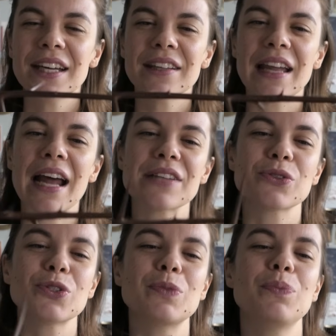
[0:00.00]
that has
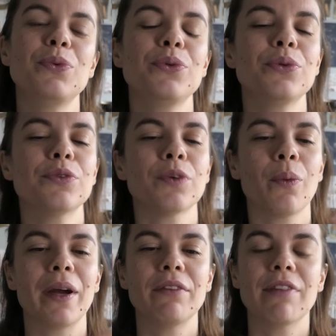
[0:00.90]
those beautiful
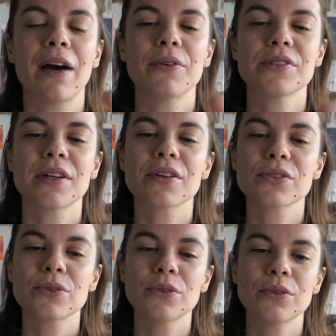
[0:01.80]
white flowers that are
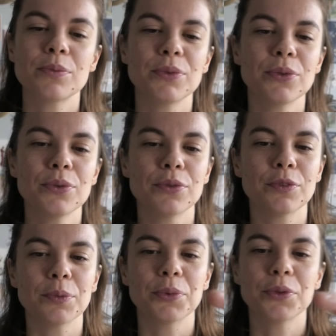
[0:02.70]
so
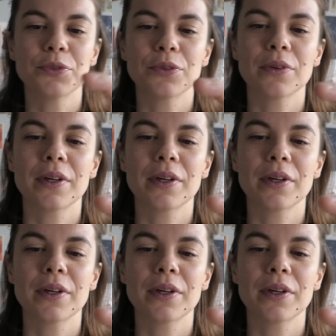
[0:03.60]
beautiful,